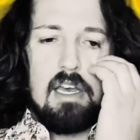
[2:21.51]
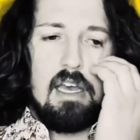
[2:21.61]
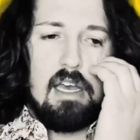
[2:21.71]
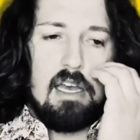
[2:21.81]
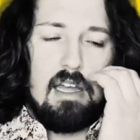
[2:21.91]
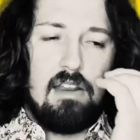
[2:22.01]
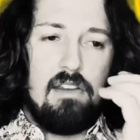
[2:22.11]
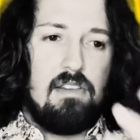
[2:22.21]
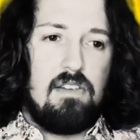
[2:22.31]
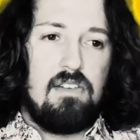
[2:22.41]

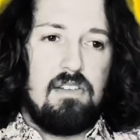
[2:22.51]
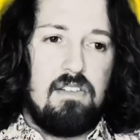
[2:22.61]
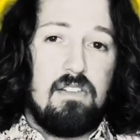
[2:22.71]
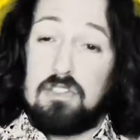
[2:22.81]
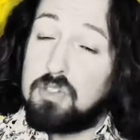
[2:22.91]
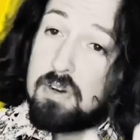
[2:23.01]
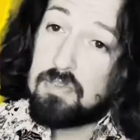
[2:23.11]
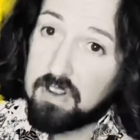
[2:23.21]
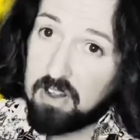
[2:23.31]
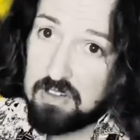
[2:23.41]
and there's two
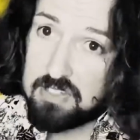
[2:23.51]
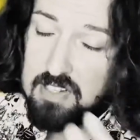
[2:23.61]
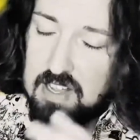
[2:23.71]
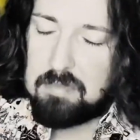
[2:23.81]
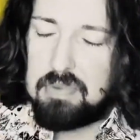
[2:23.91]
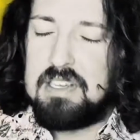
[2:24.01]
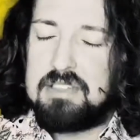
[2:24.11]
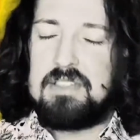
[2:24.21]
different calls that take place,